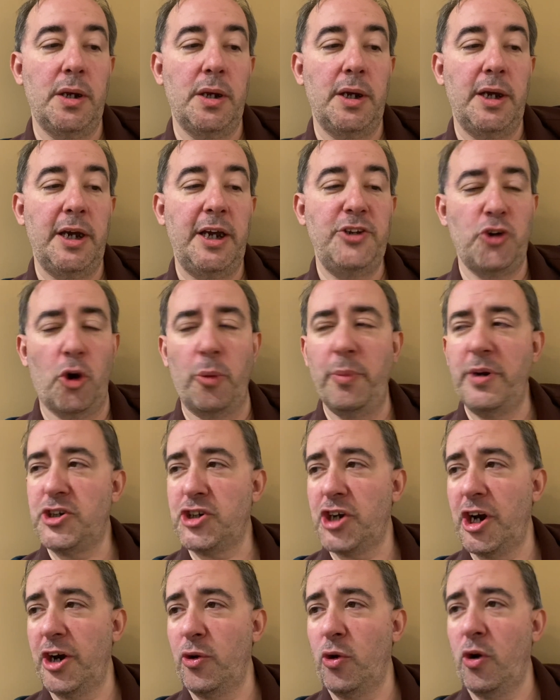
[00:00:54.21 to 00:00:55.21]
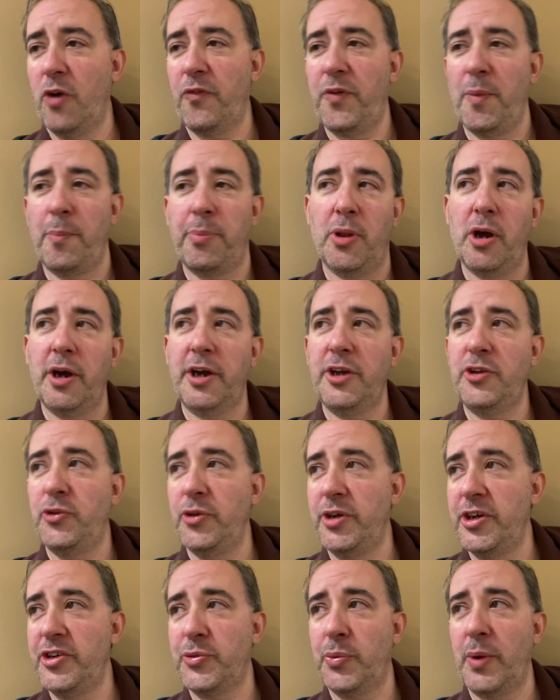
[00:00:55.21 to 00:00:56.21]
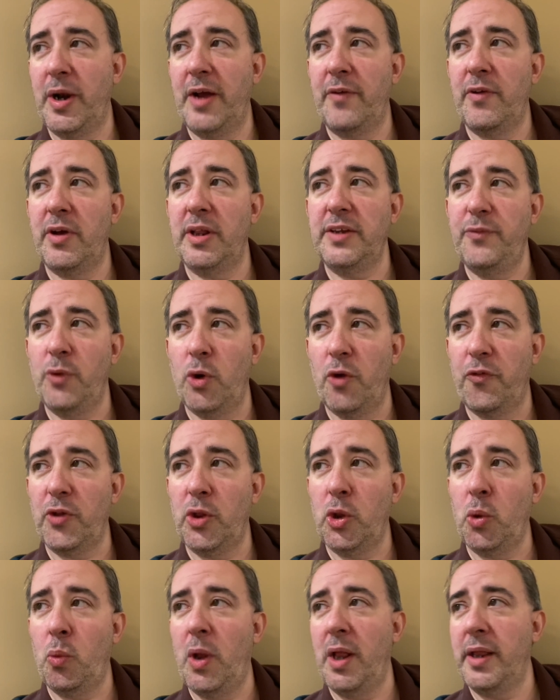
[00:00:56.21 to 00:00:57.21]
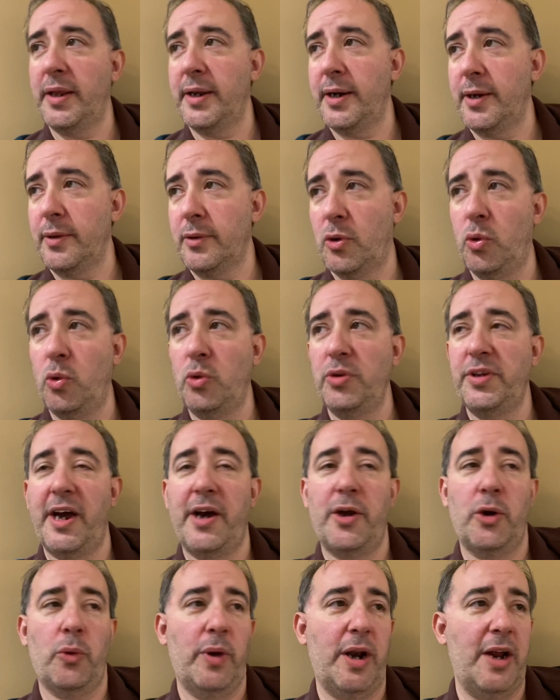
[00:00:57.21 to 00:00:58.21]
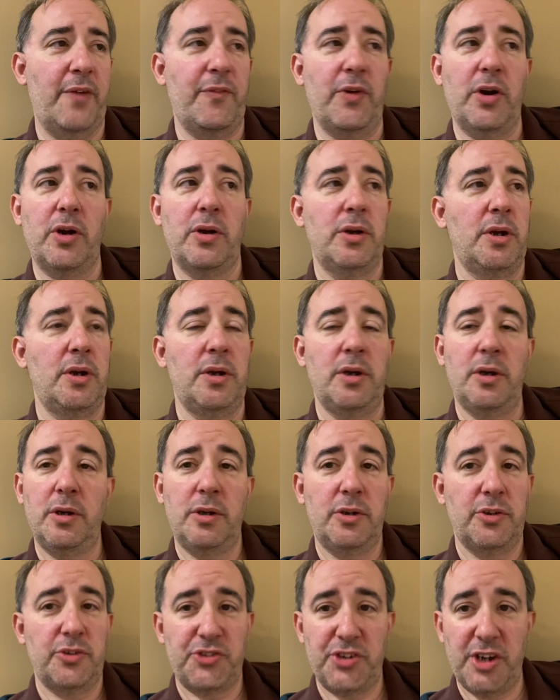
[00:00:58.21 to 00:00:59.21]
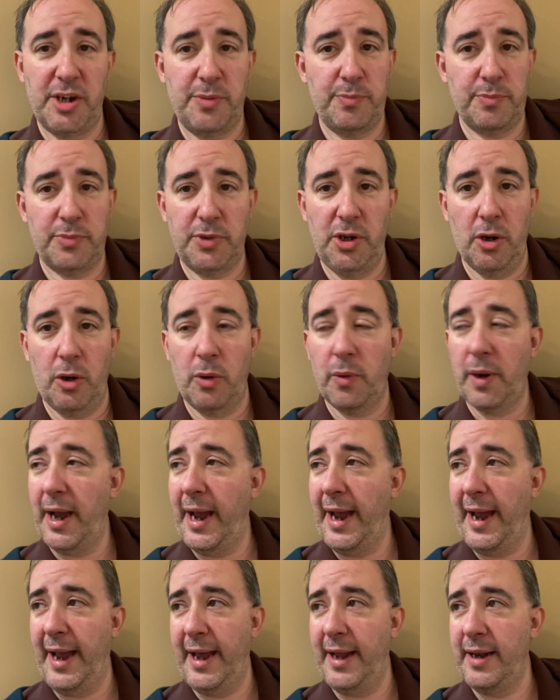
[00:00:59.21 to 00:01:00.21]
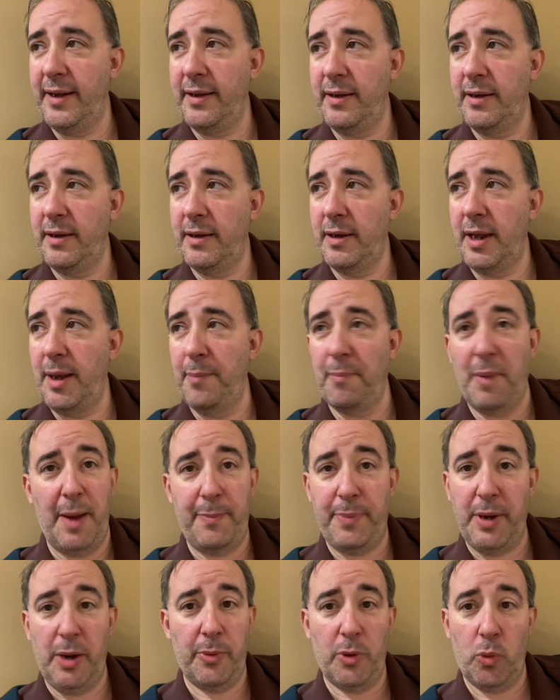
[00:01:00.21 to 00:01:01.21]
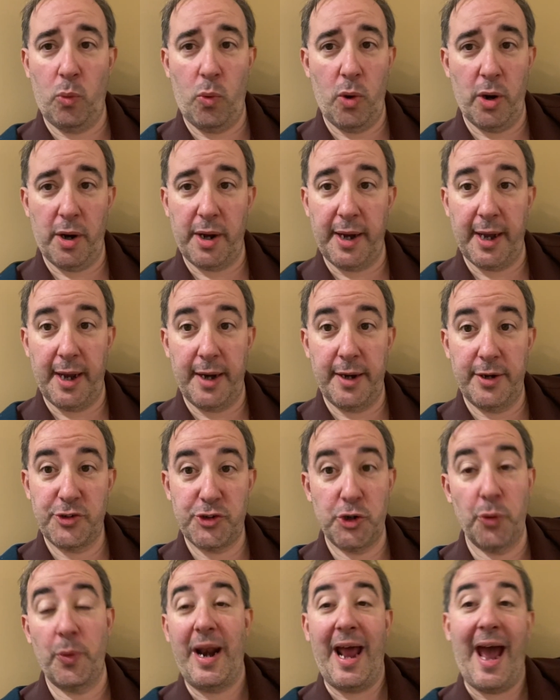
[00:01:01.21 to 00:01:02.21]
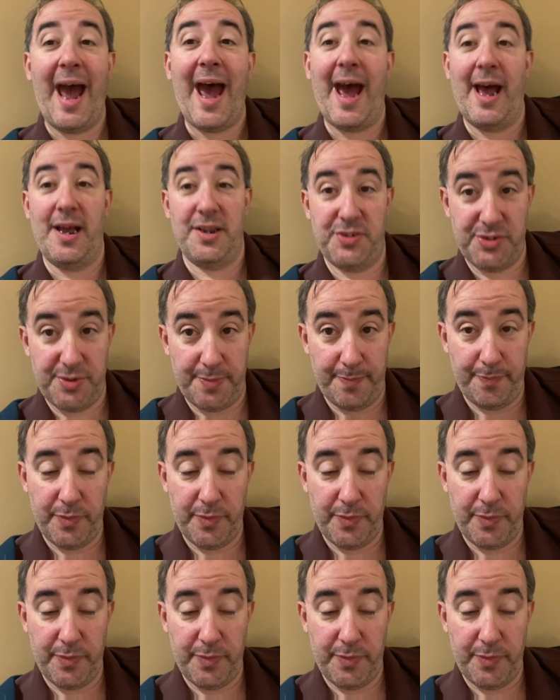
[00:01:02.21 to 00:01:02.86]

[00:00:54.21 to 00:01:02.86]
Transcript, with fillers: he told me to shut it off, unplug it, do this, whatever. I leave it off a little while, let it cool down or whatever. Same, you know, and it might be able to work again. So it has.